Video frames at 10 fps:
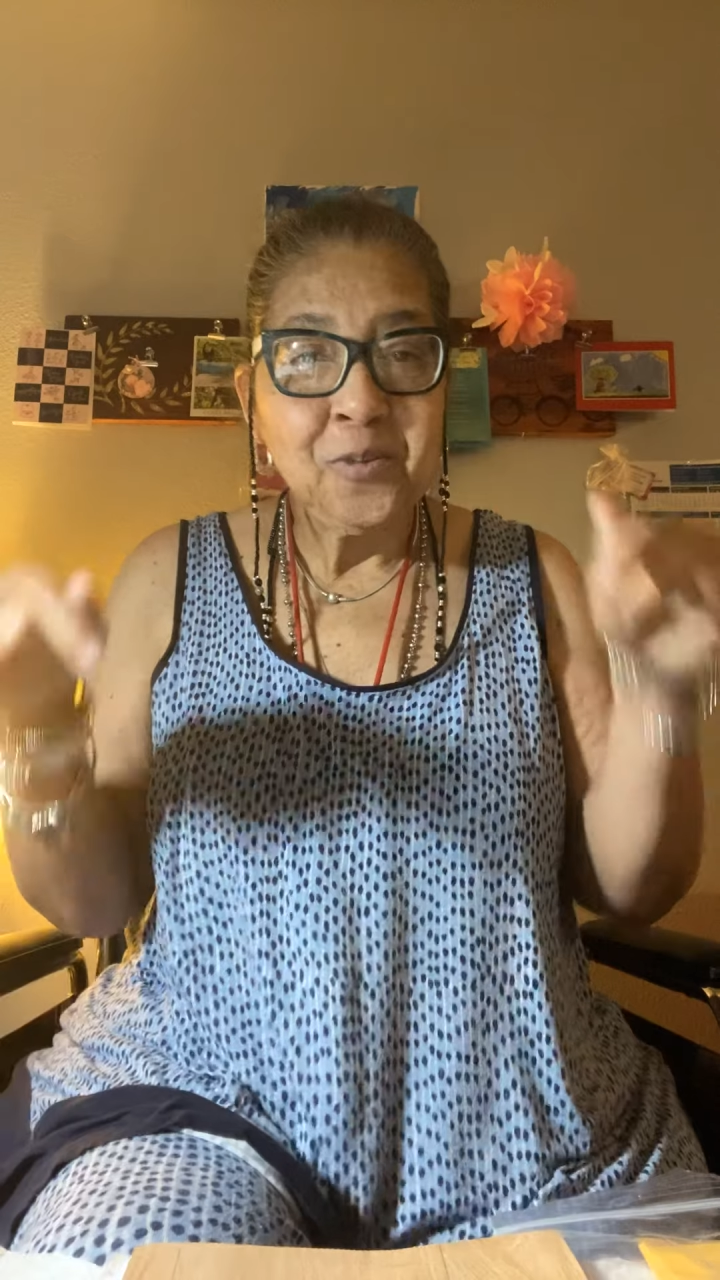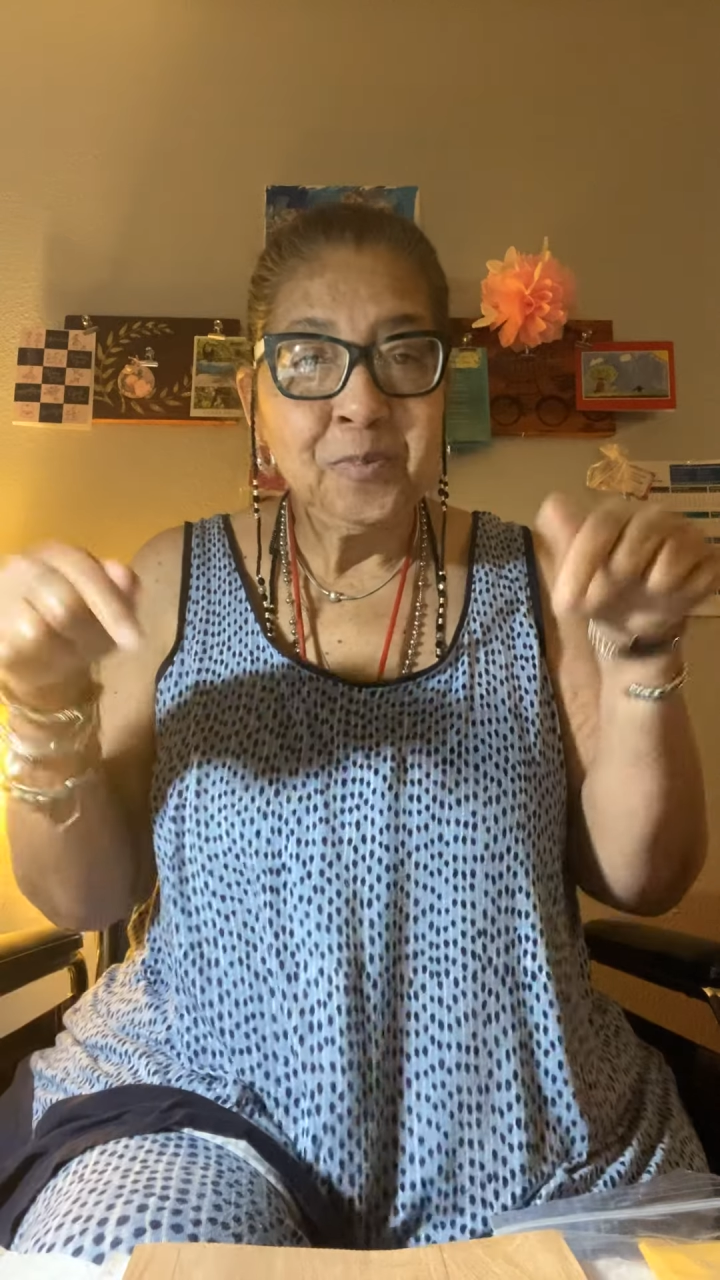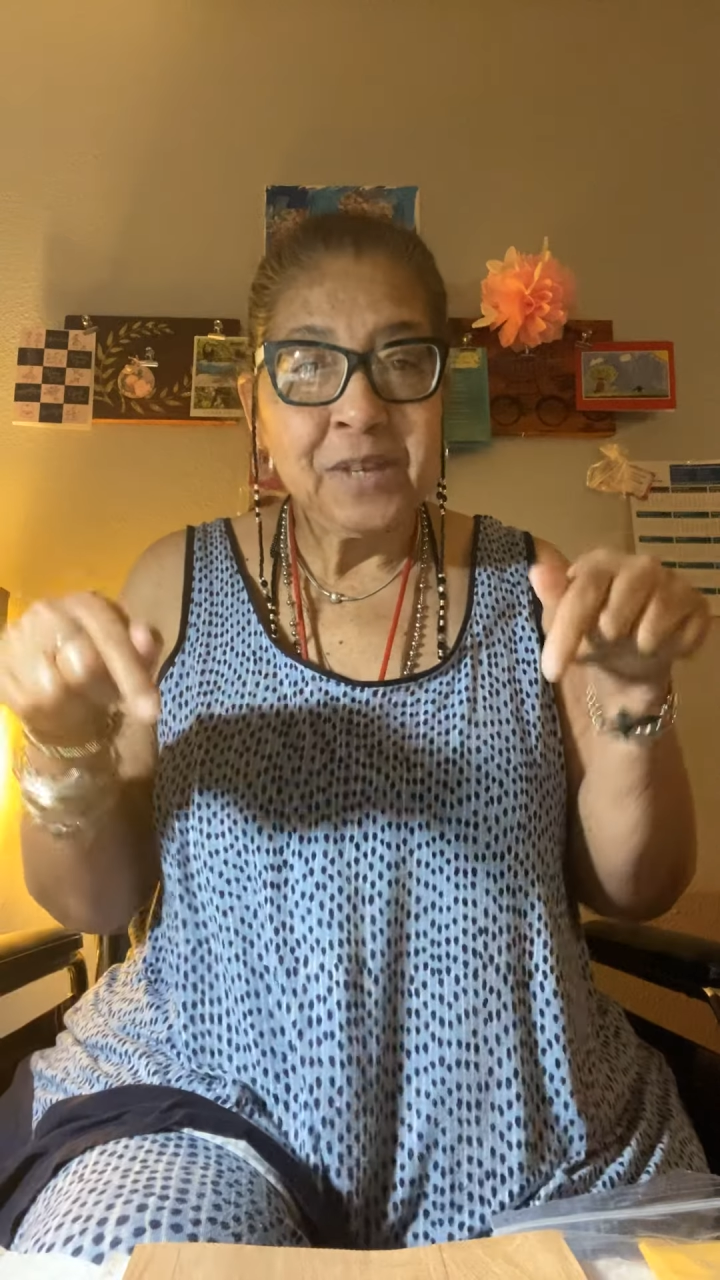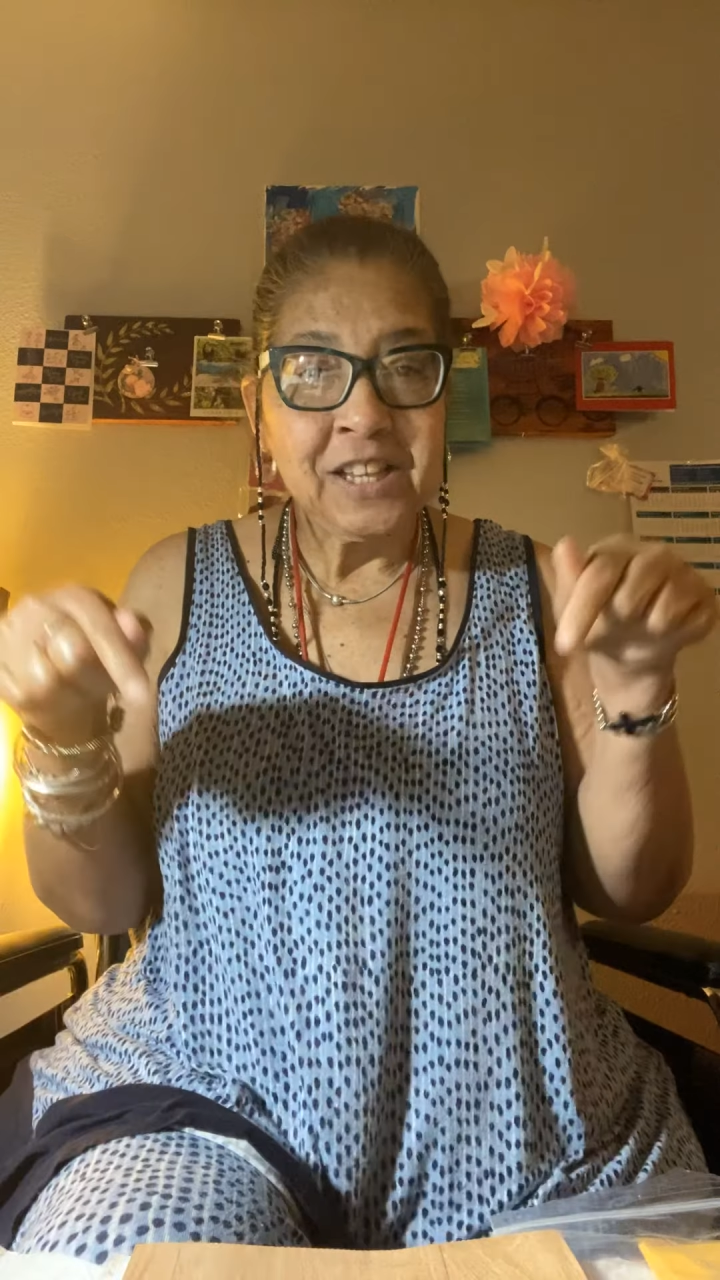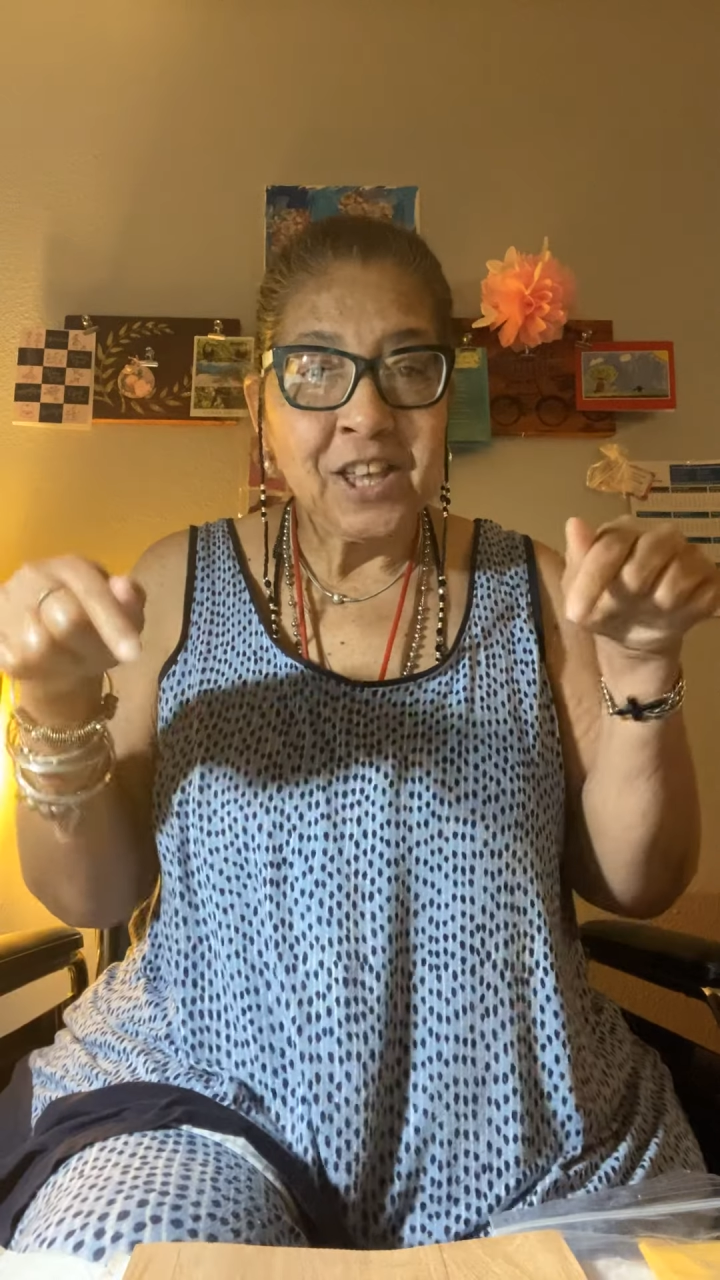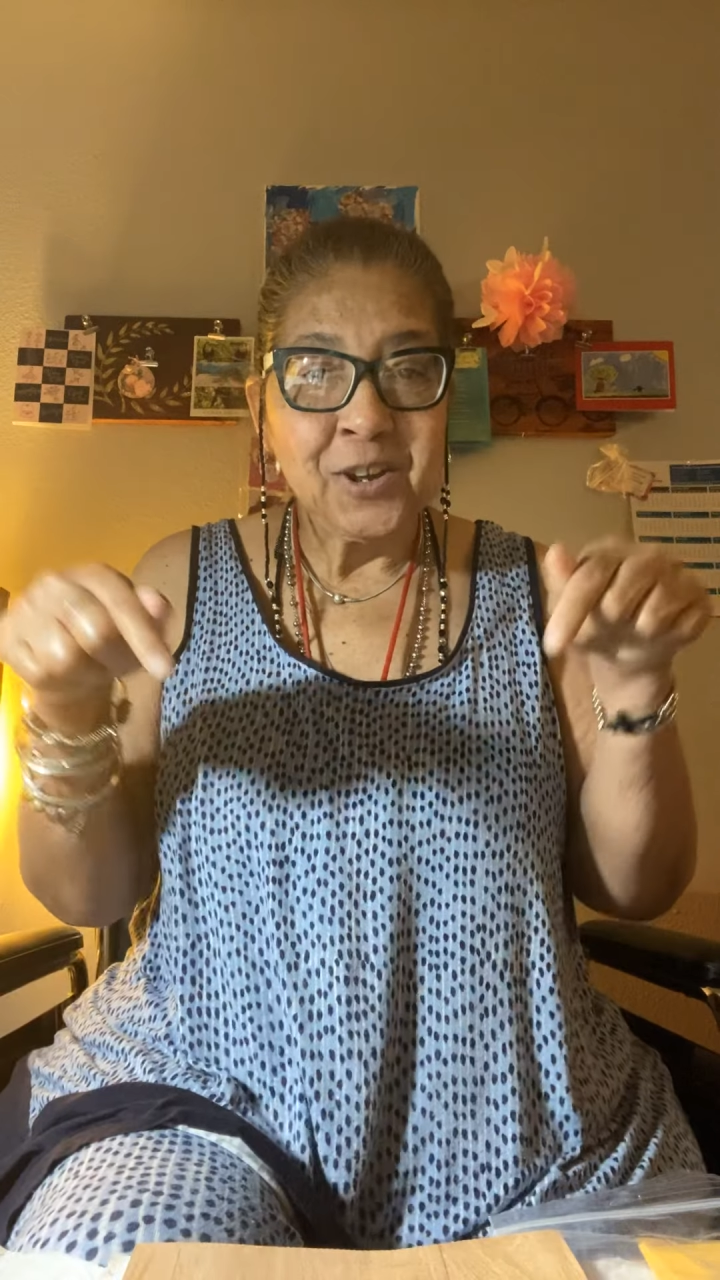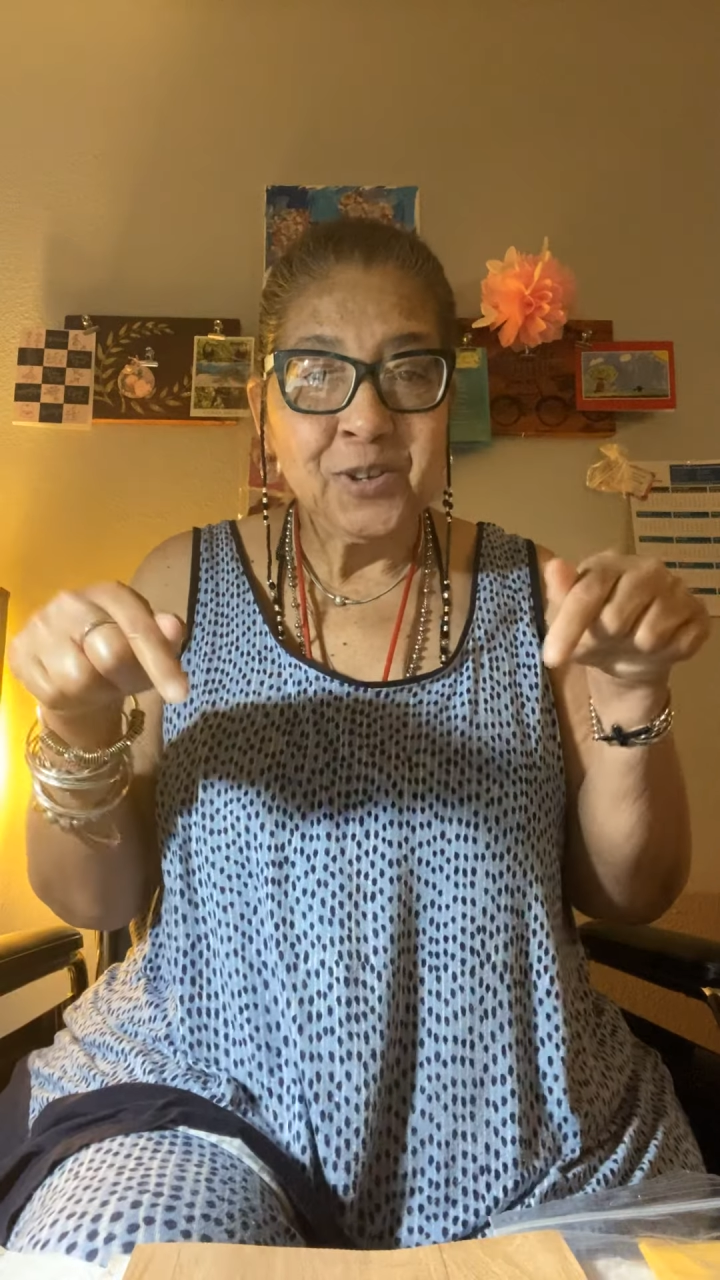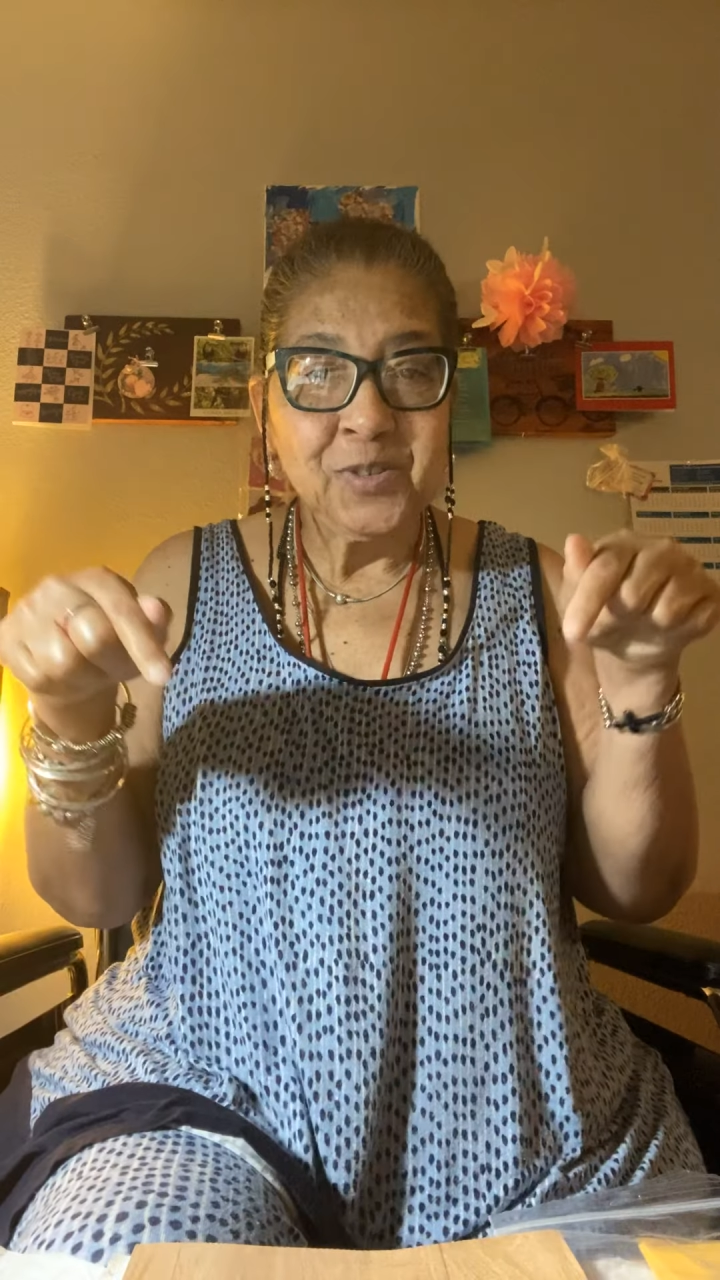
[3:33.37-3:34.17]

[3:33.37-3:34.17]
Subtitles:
below